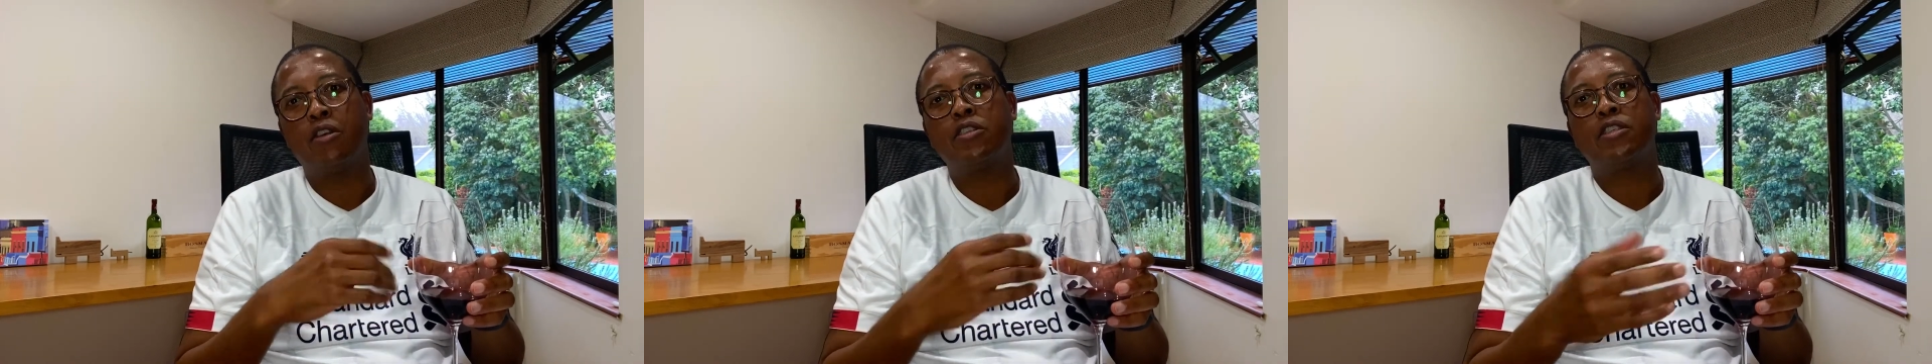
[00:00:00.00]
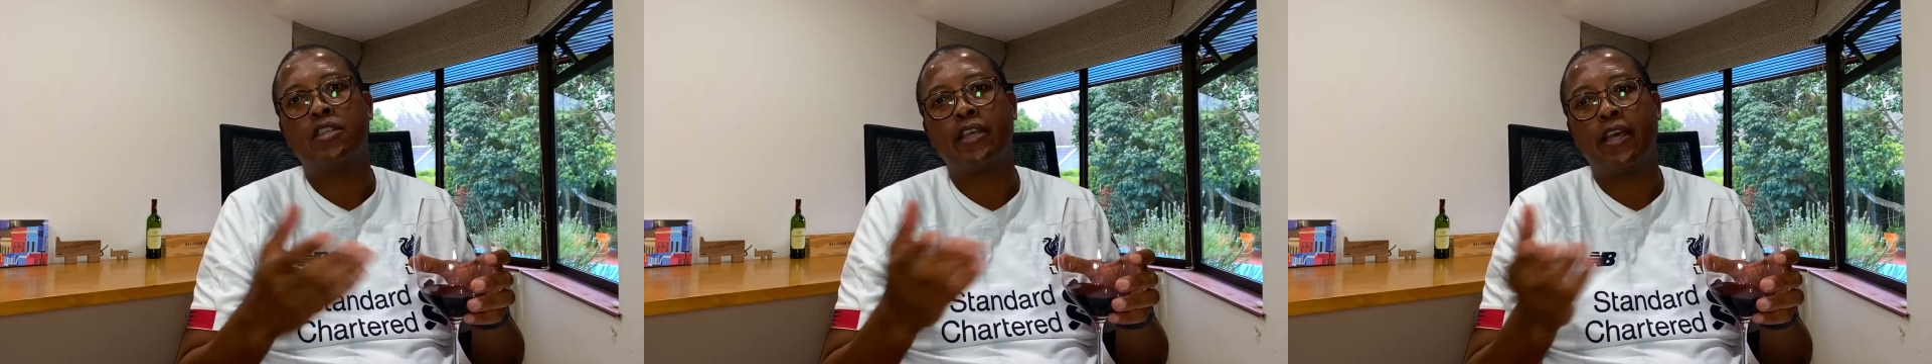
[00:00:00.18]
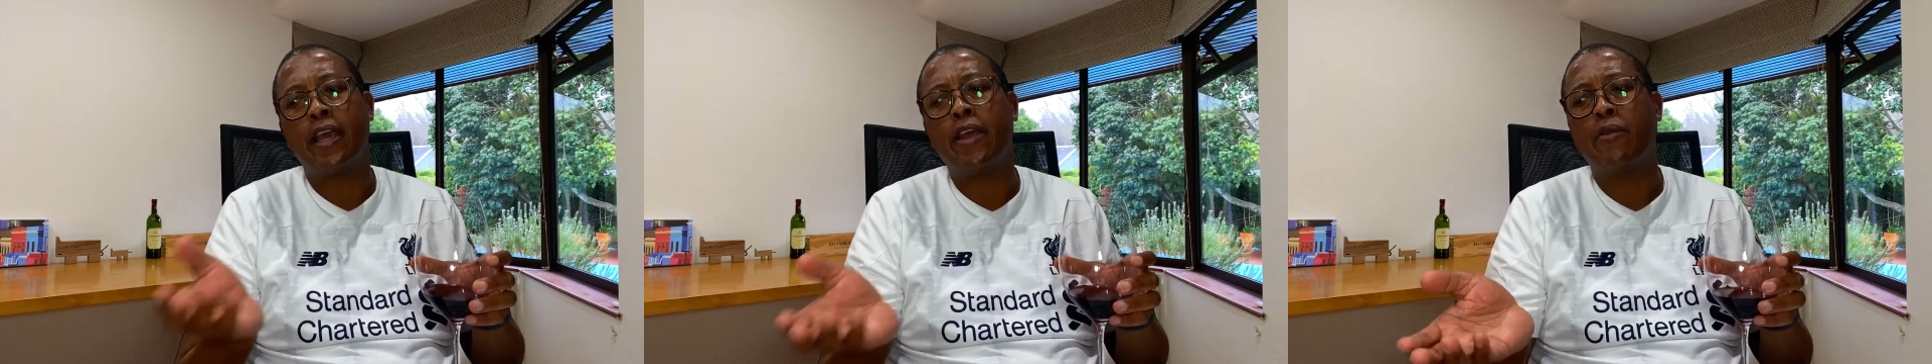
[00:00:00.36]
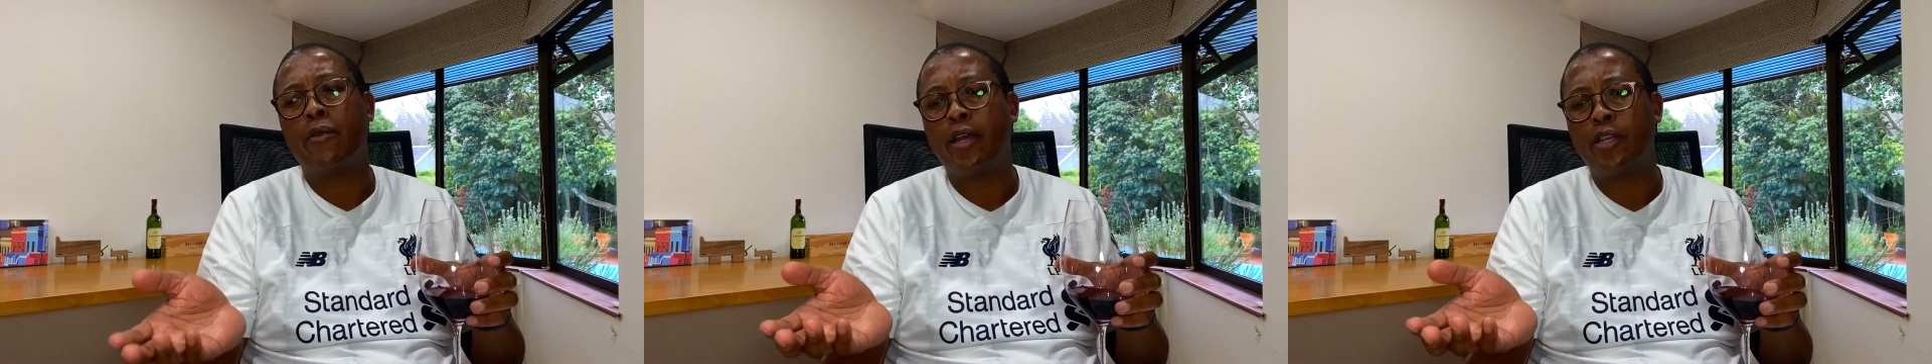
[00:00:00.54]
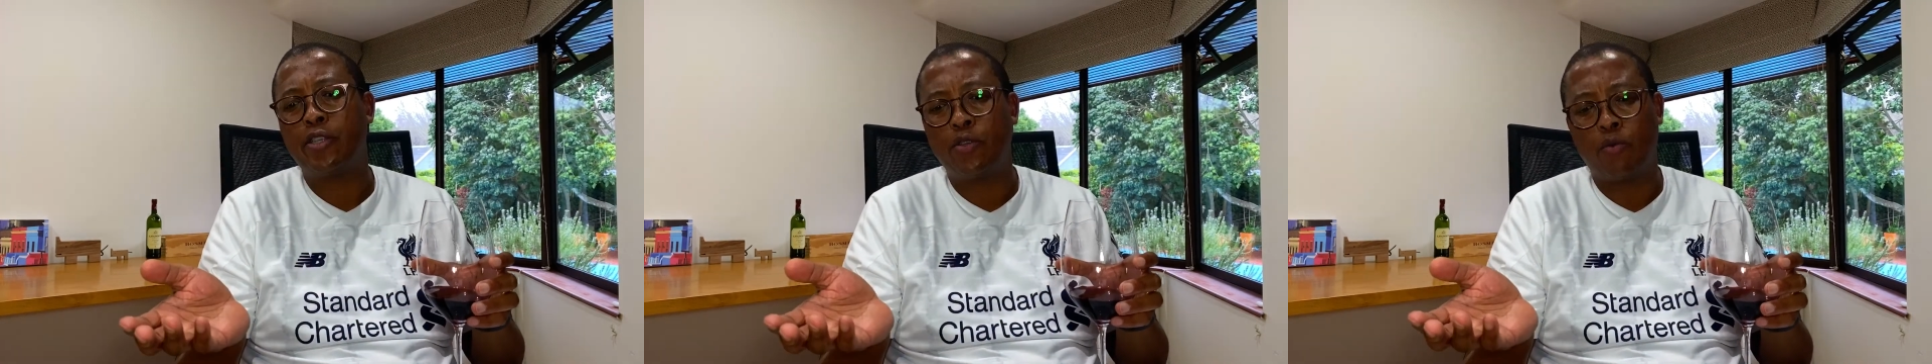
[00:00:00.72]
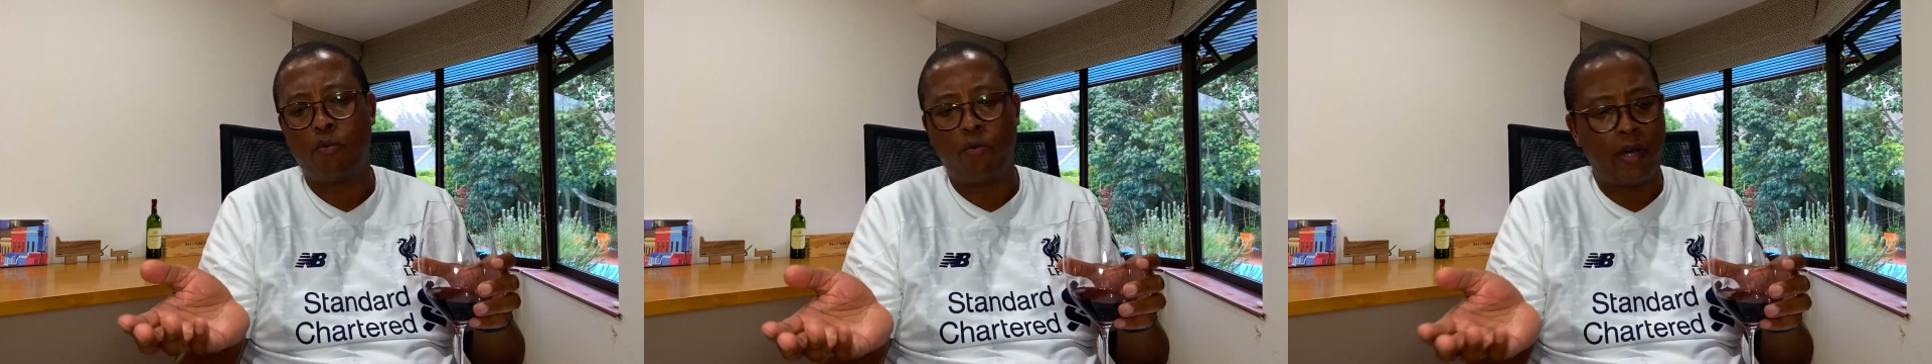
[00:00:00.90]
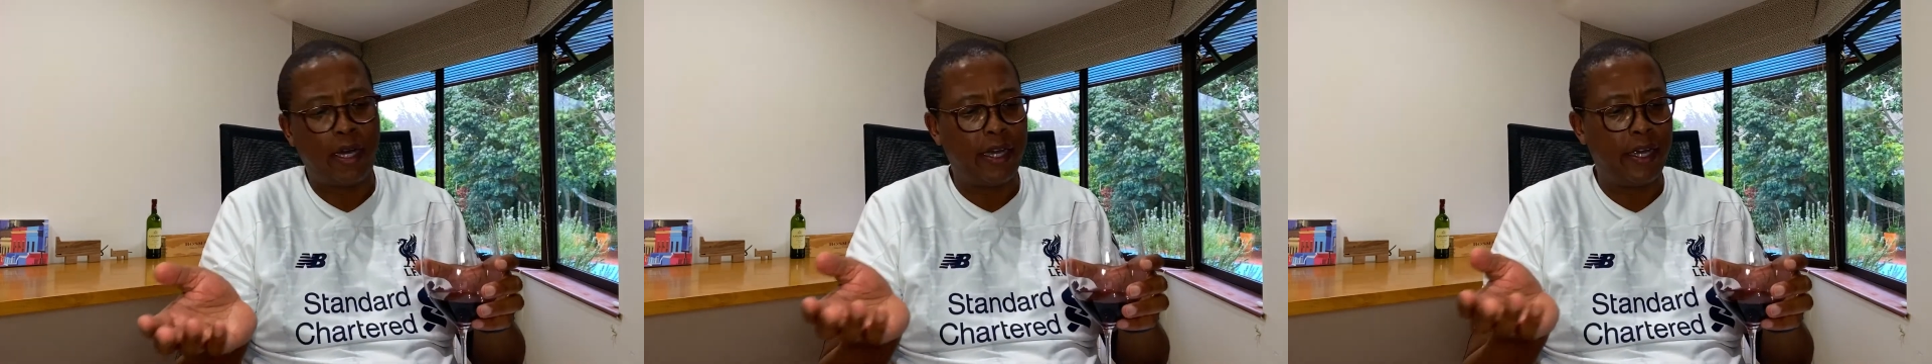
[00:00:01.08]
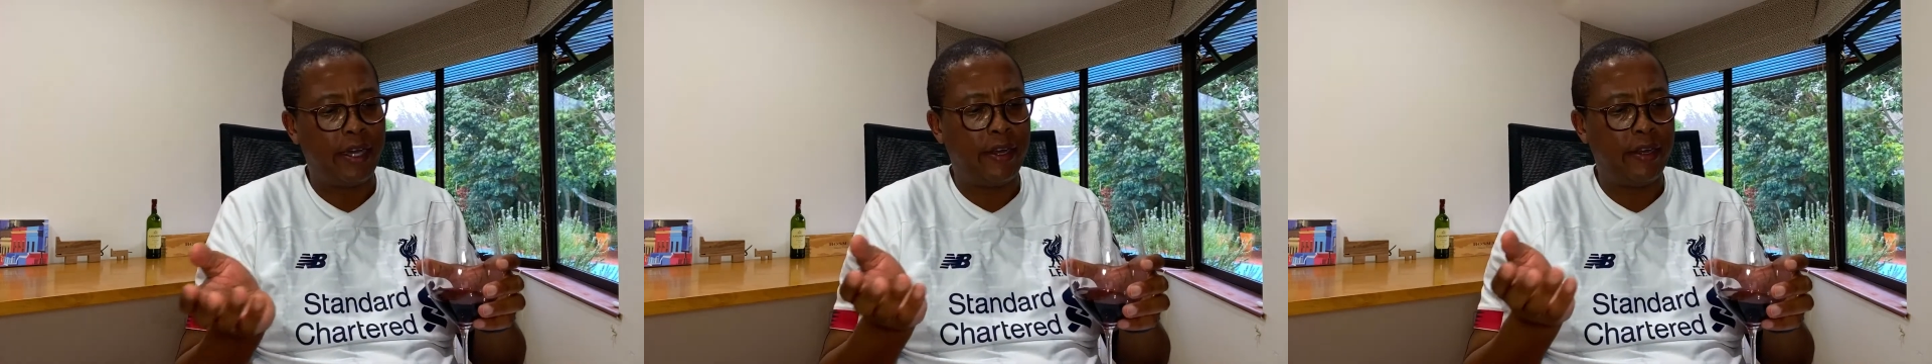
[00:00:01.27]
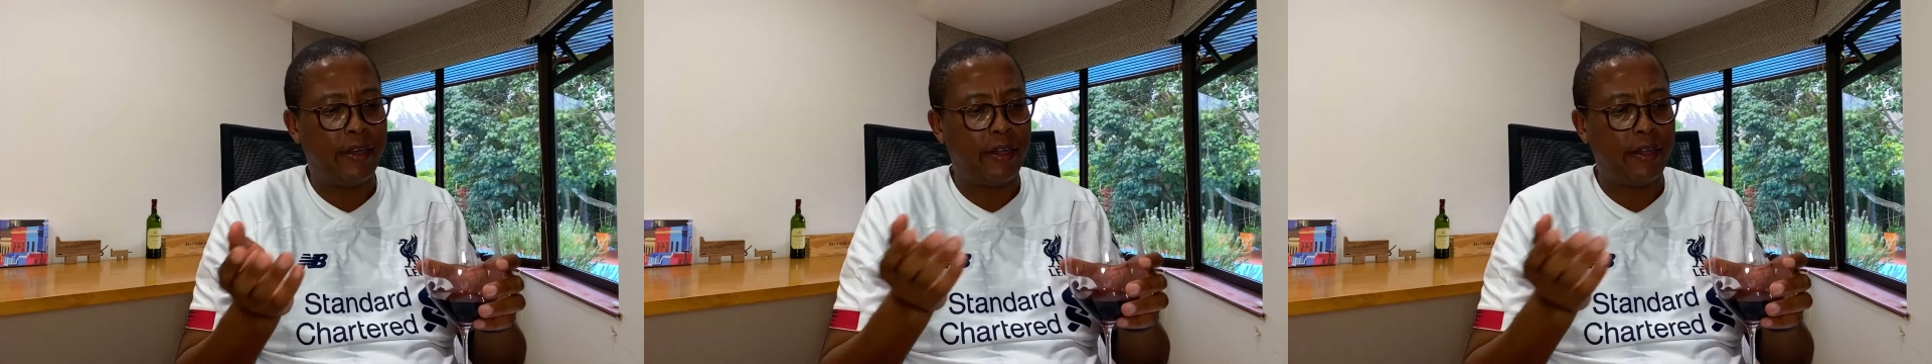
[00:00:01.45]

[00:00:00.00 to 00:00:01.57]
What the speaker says: just aerate your wine